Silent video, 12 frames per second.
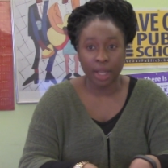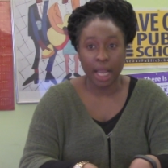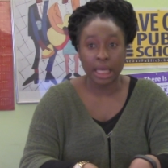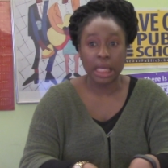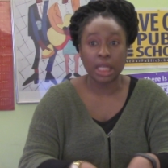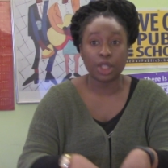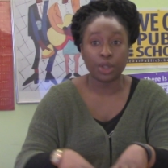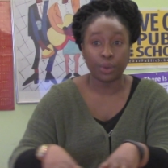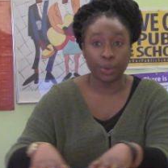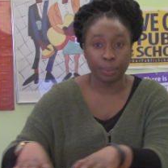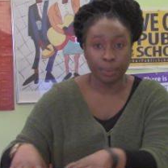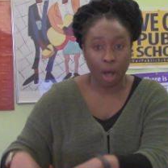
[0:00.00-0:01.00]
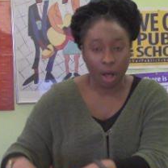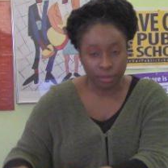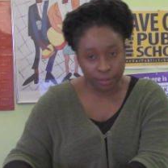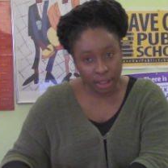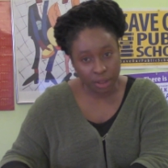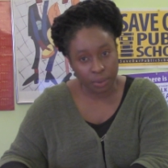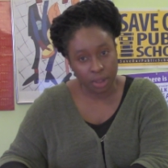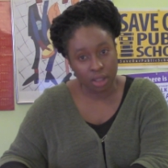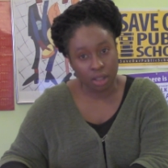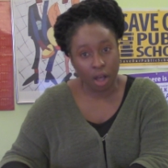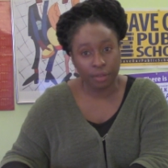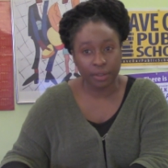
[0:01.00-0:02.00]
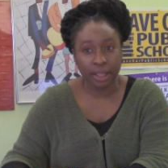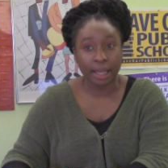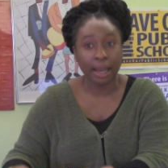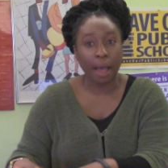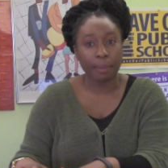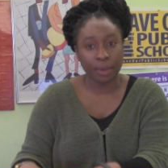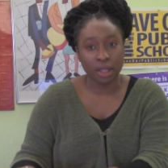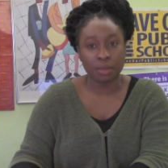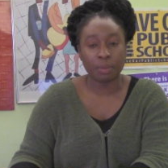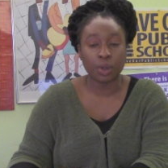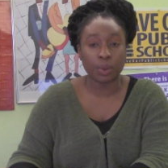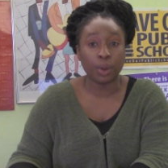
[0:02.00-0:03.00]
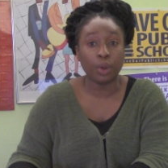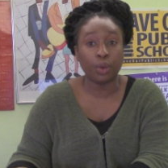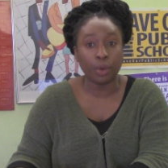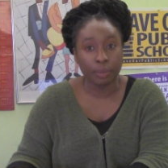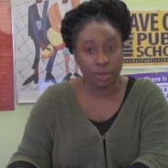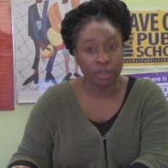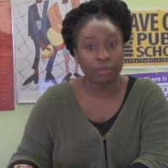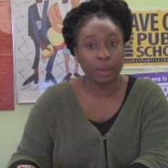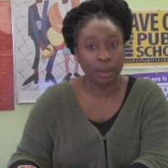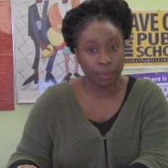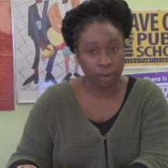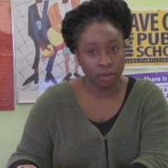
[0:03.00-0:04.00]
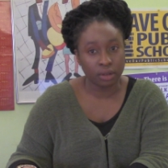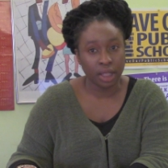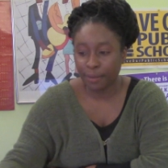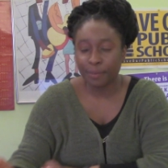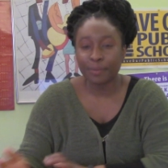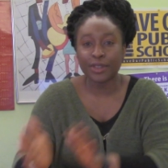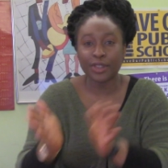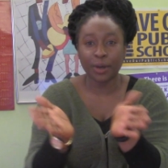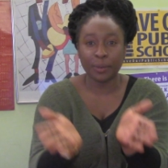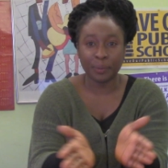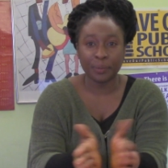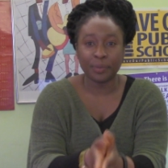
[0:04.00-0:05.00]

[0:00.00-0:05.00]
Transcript: and intergroup conflict, which is conflict that happens between groups of people. So,